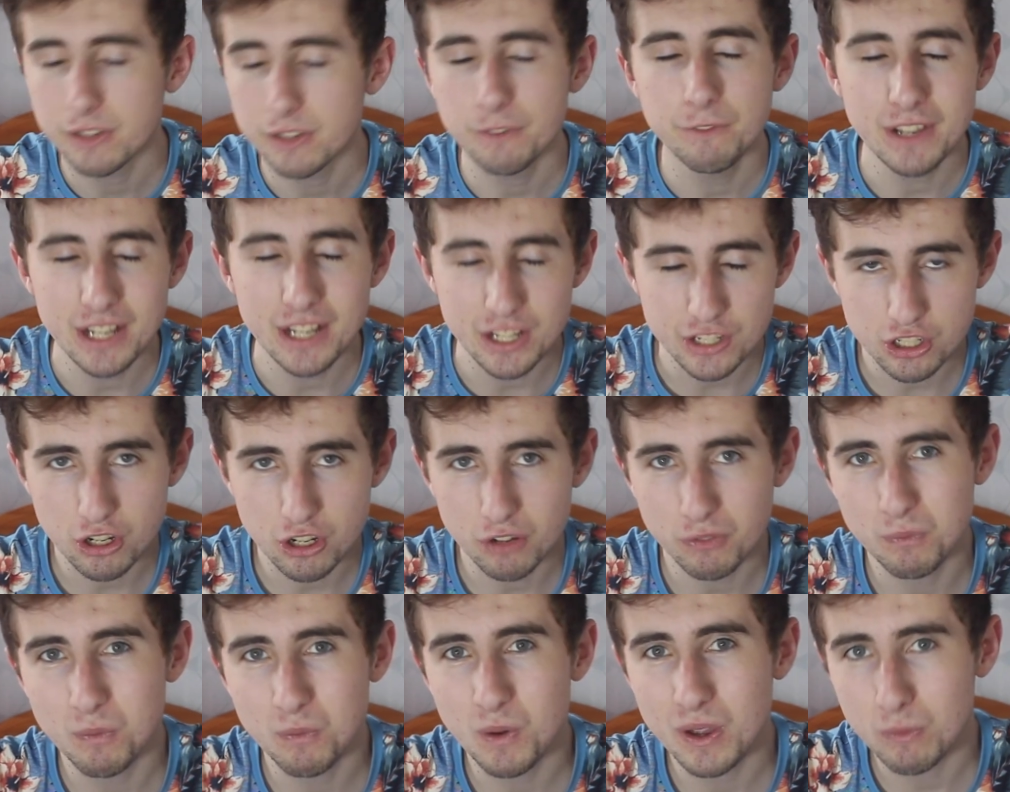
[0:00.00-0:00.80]
To finish
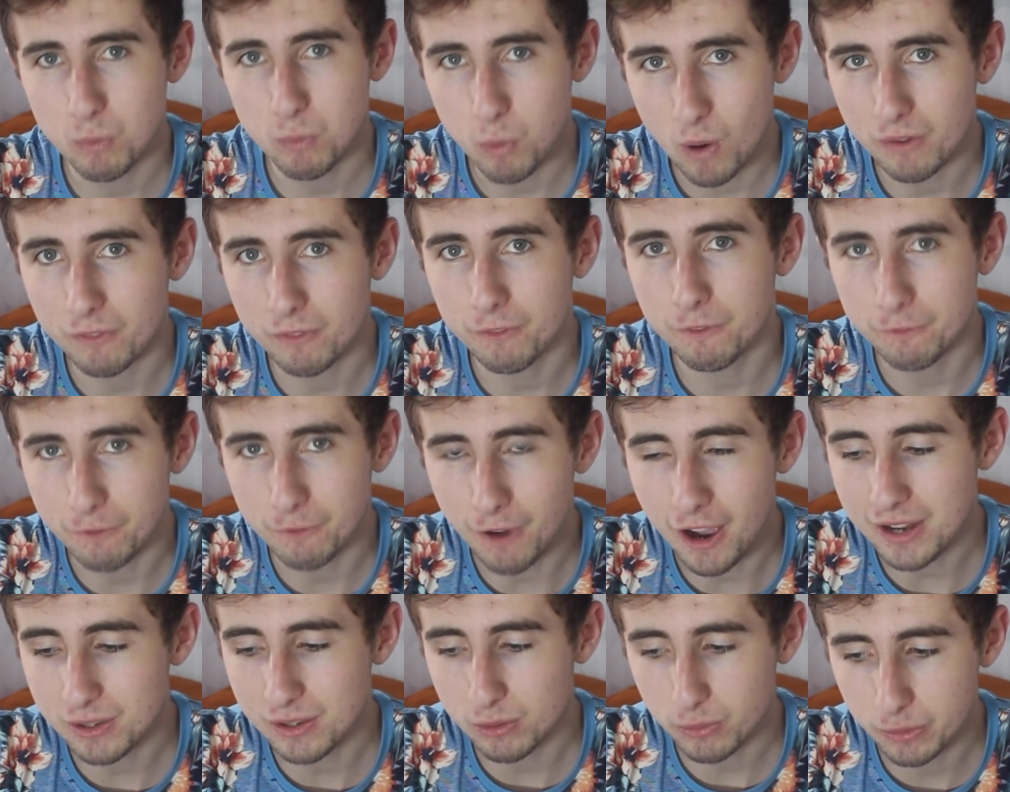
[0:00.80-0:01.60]
off with one
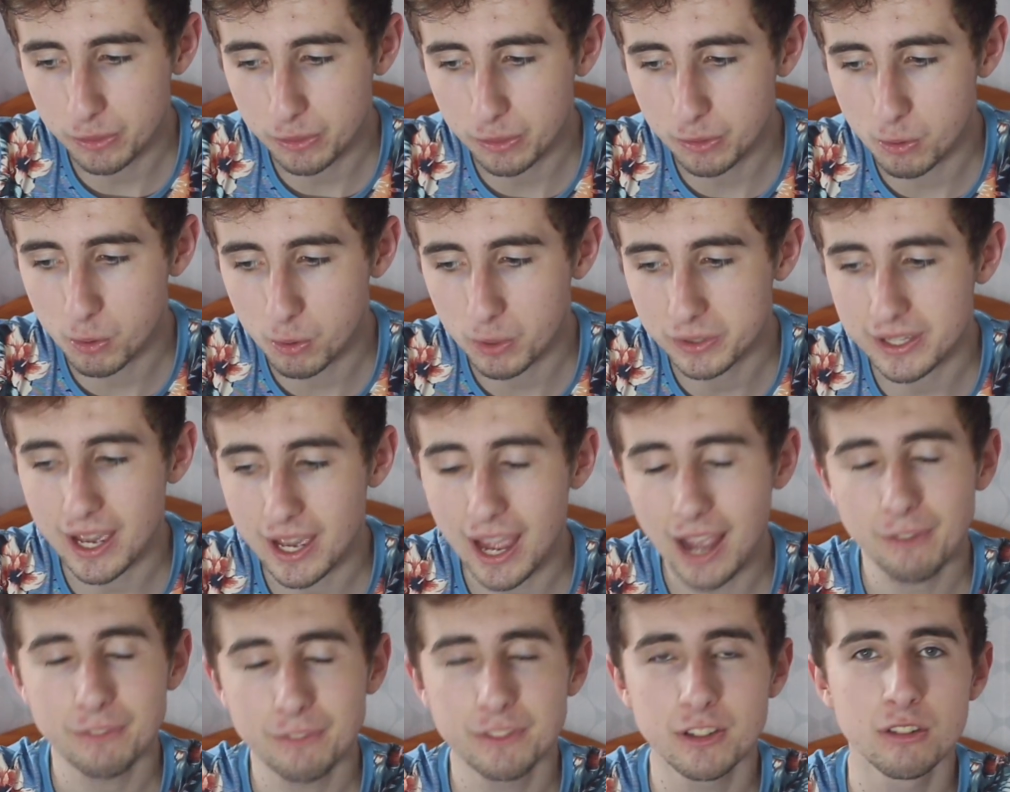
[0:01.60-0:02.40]
final thought,
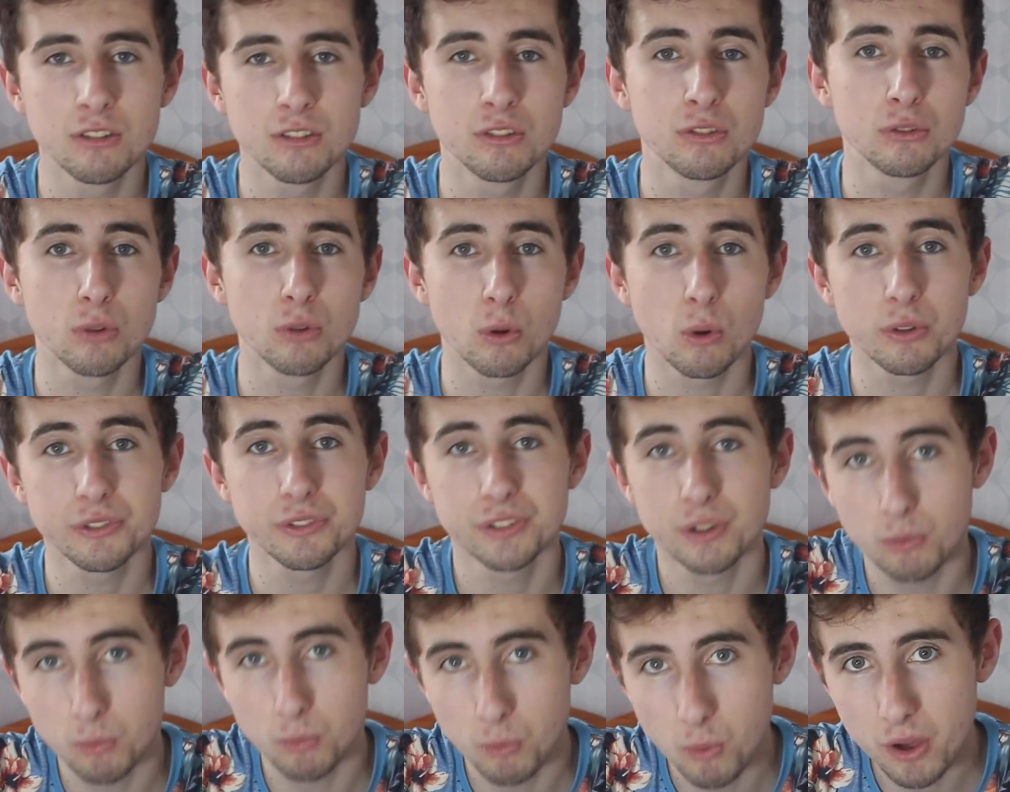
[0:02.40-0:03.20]
Afton's
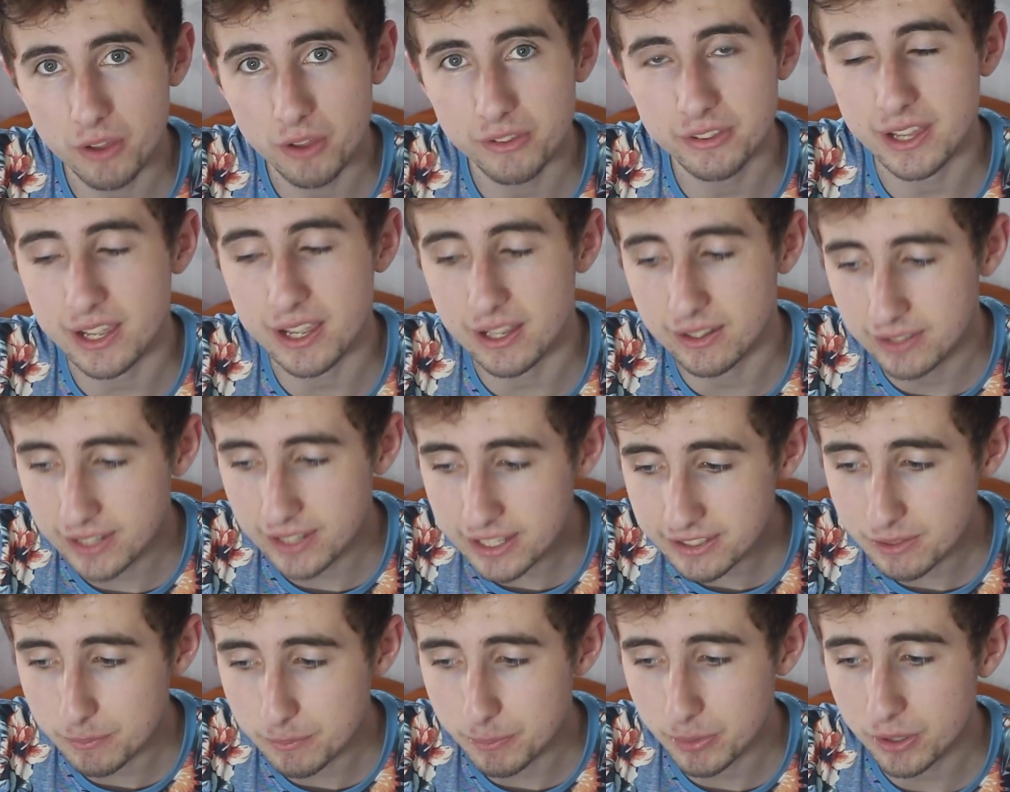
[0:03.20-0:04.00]
daughter was
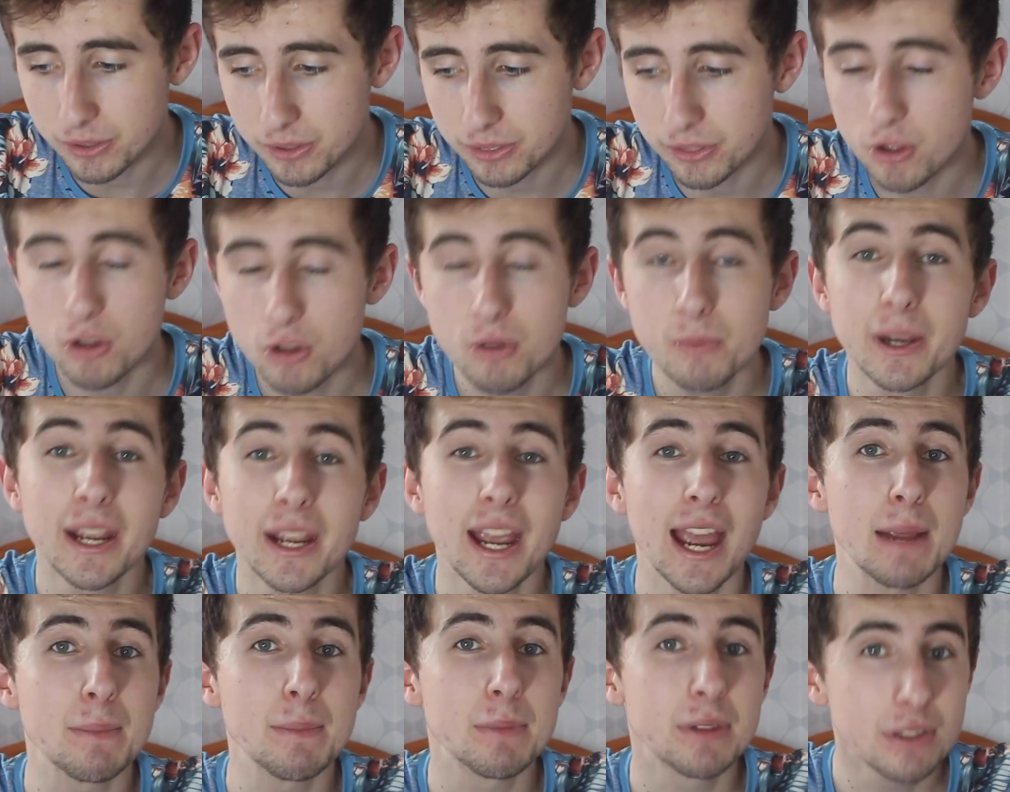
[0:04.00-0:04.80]
Elizabeth, who
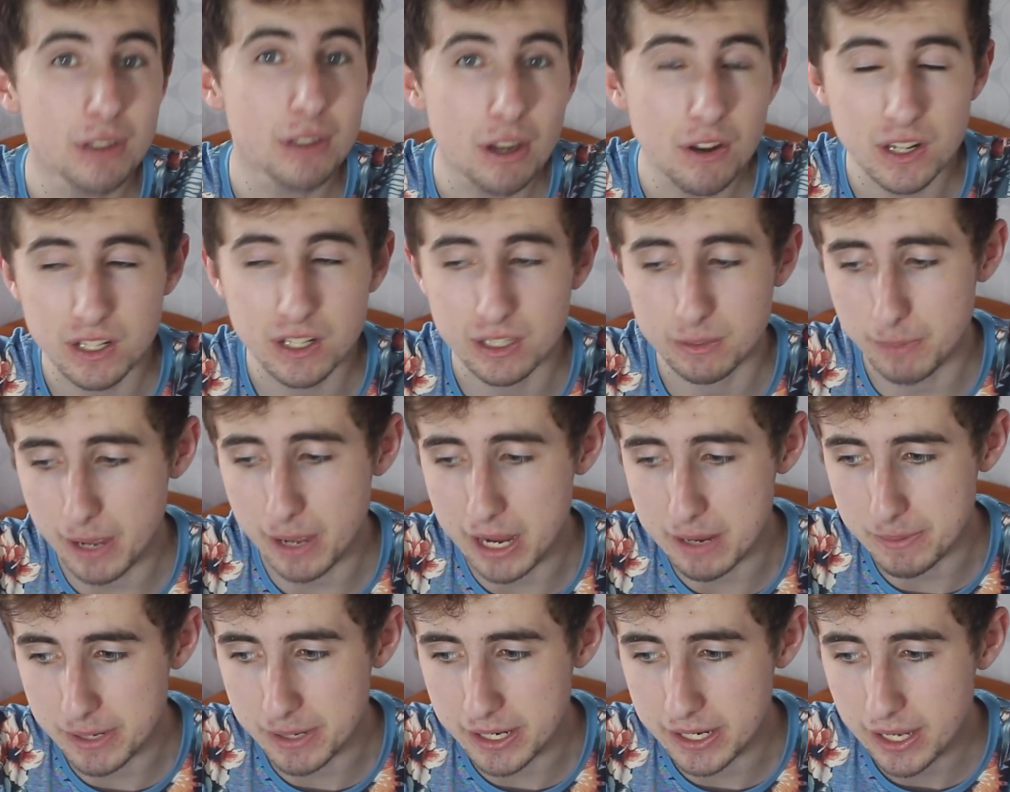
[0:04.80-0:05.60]
became Circus
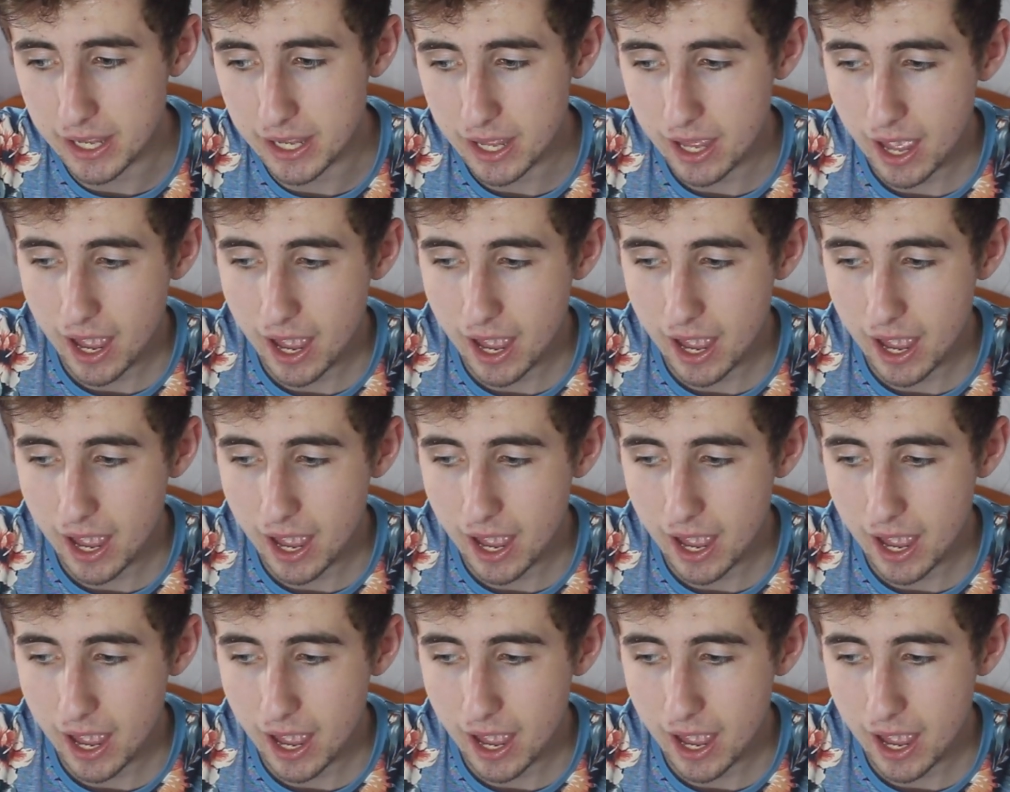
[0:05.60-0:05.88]
Baby,